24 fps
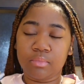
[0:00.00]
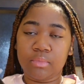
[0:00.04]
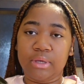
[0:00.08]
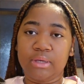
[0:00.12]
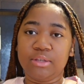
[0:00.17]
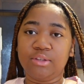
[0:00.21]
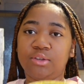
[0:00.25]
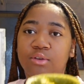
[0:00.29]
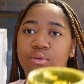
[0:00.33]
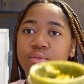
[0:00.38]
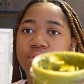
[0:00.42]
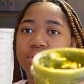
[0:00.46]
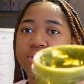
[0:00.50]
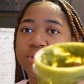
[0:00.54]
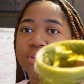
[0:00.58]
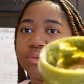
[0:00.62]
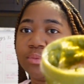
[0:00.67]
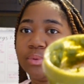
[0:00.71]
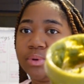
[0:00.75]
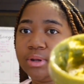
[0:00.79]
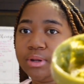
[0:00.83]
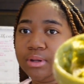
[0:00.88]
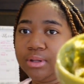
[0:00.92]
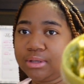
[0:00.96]
And so this is
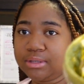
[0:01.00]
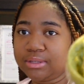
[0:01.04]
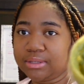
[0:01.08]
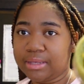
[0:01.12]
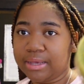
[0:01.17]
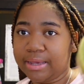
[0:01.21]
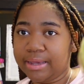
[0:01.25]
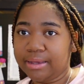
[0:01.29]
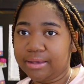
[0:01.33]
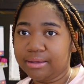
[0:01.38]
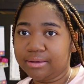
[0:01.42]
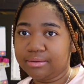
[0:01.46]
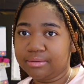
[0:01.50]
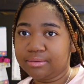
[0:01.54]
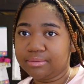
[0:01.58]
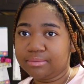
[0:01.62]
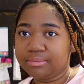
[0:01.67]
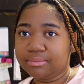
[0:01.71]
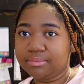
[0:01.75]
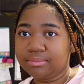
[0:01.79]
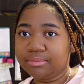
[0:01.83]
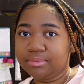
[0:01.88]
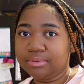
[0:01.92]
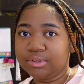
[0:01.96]
what it looks like.
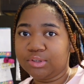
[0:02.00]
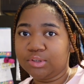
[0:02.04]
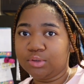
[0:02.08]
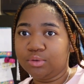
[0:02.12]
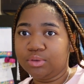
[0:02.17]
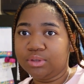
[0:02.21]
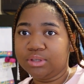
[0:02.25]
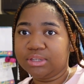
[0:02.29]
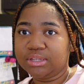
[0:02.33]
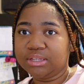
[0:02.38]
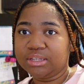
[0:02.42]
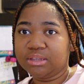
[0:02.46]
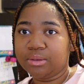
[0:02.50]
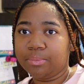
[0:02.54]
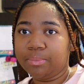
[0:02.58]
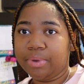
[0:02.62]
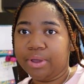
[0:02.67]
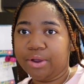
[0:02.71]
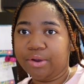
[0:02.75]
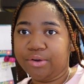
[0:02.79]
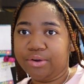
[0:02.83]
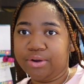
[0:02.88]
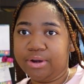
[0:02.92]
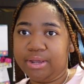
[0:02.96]
So this is the
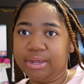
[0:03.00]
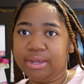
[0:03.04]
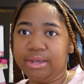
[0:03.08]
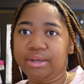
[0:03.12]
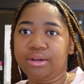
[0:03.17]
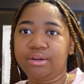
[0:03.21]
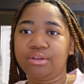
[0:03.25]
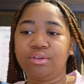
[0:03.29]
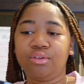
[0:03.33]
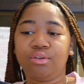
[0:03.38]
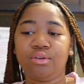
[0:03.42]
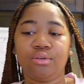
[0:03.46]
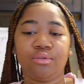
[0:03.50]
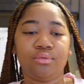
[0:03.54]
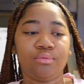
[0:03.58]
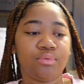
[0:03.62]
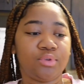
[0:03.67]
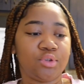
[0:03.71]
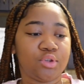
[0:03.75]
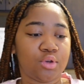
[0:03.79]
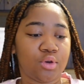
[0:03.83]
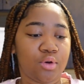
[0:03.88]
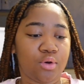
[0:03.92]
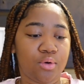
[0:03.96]
marinade, you know?
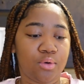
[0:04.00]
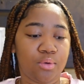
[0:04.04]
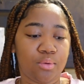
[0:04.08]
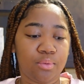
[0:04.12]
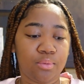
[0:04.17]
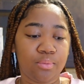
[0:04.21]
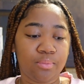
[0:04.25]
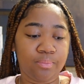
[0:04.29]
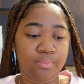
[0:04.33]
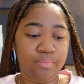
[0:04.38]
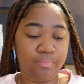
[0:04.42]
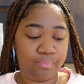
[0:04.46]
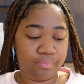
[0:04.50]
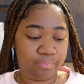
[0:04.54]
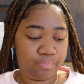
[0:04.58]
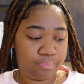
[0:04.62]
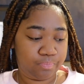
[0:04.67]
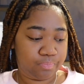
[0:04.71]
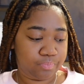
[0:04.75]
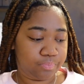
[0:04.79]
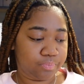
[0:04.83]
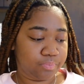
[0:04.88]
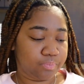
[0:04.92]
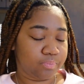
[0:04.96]
So
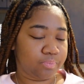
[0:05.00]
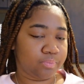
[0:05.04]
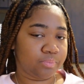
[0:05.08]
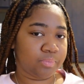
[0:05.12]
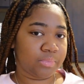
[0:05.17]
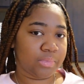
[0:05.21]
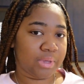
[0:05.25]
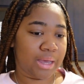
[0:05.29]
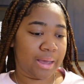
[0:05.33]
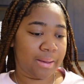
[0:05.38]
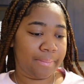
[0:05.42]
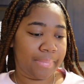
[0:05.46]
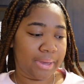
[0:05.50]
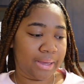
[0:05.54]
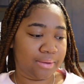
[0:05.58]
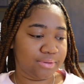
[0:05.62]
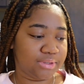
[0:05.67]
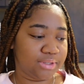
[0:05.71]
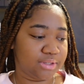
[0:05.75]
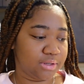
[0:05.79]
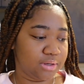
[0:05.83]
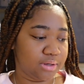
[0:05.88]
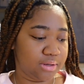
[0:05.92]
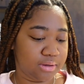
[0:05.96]
I'm
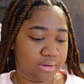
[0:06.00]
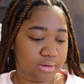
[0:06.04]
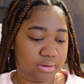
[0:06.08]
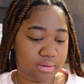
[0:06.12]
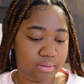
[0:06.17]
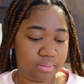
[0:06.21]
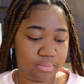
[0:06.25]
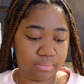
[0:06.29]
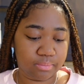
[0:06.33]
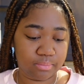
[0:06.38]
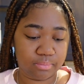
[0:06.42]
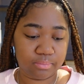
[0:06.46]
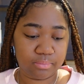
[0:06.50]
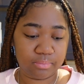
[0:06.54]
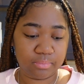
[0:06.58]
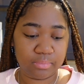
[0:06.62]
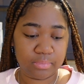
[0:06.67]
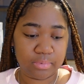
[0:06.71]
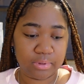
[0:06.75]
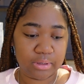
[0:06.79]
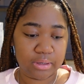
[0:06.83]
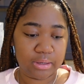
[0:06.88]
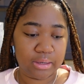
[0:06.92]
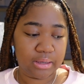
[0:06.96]
about to
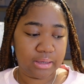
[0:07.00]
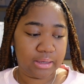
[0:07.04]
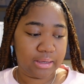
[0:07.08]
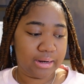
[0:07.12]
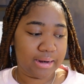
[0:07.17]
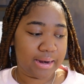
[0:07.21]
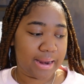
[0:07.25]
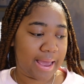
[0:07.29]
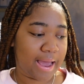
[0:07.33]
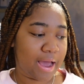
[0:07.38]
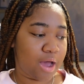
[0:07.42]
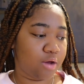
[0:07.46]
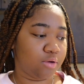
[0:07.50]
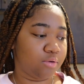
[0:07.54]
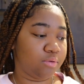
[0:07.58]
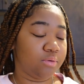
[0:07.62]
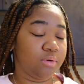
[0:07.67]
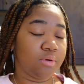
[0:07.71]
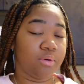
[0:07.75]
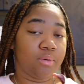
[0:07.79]
now